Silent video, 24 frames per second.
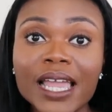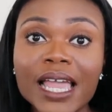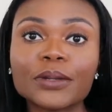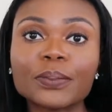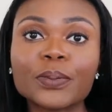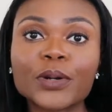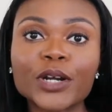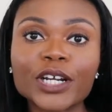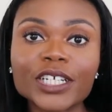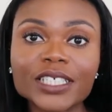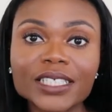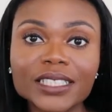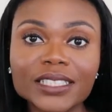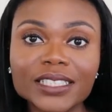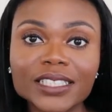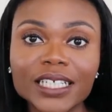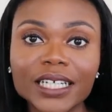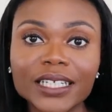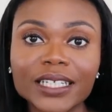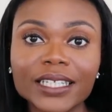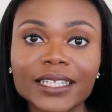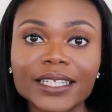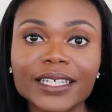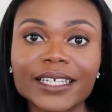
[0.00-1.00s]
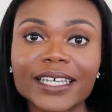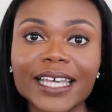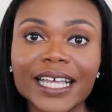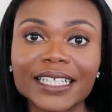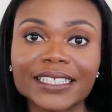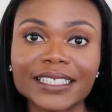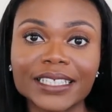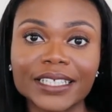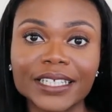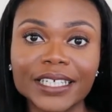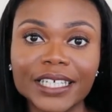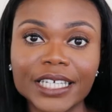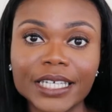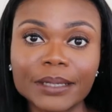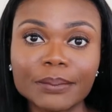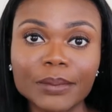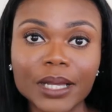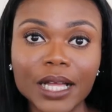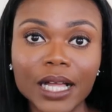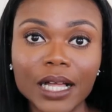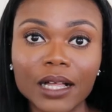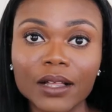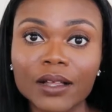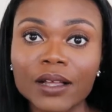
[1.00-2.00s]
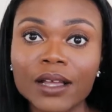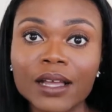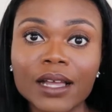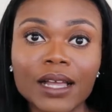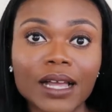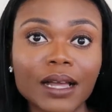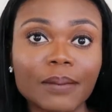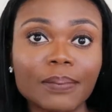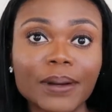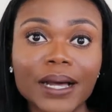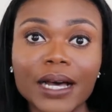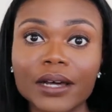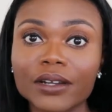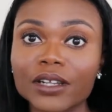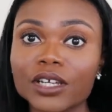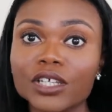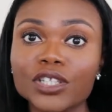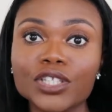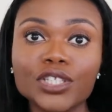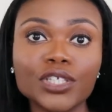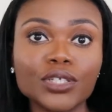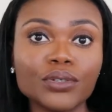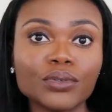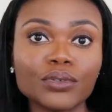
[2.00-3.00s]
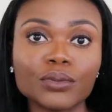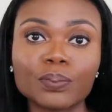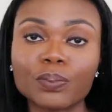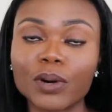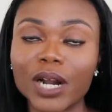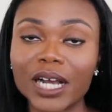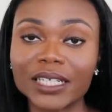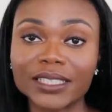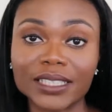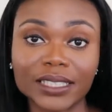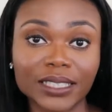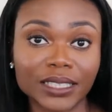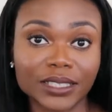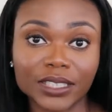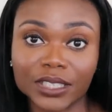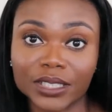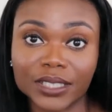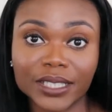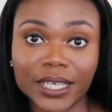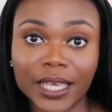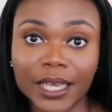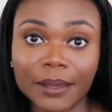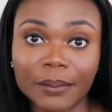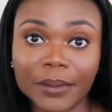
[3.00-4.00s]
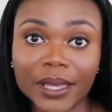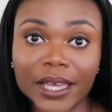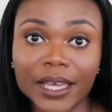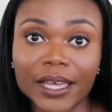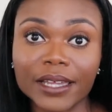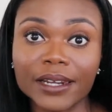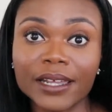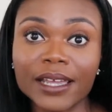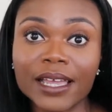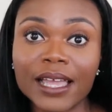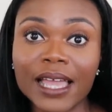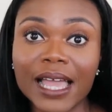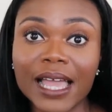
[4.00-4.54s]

The person suddenly gets an email about a new project that just came in